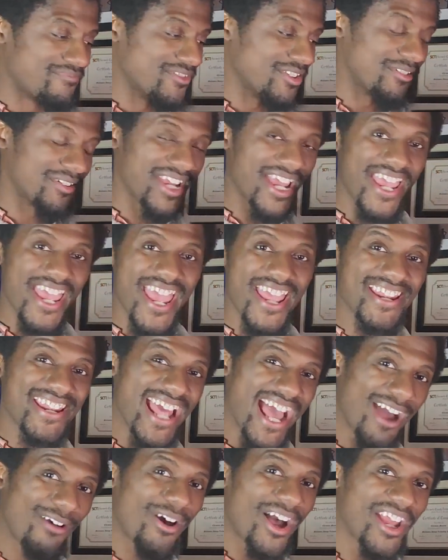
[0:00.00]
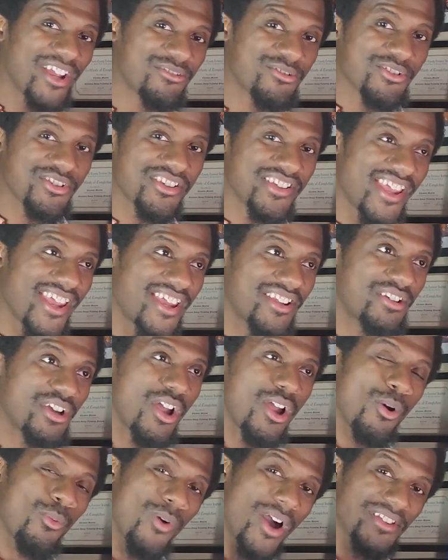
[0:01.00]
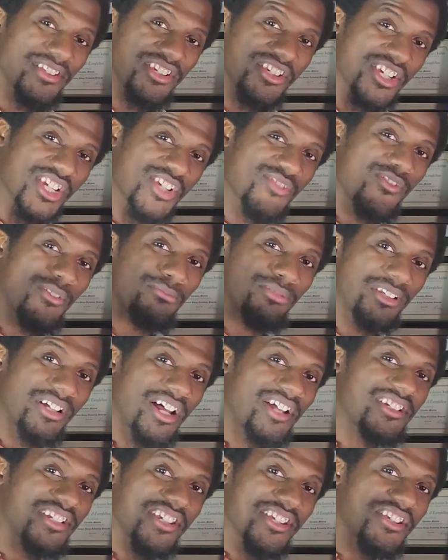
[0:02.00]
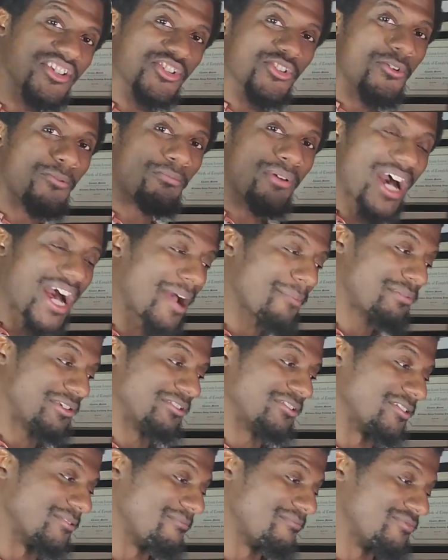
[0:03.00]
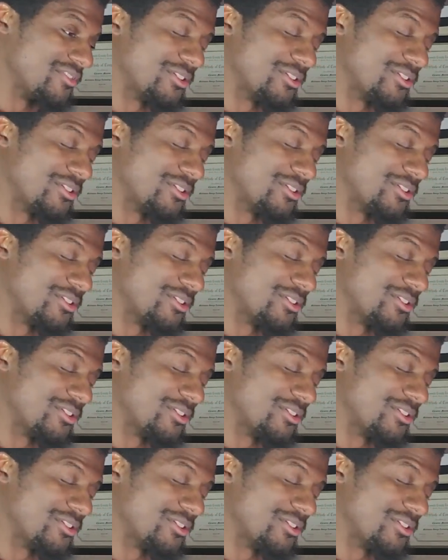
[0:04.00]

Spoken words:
Okay, and now I understand why the 6 Foot Blonde is so popular.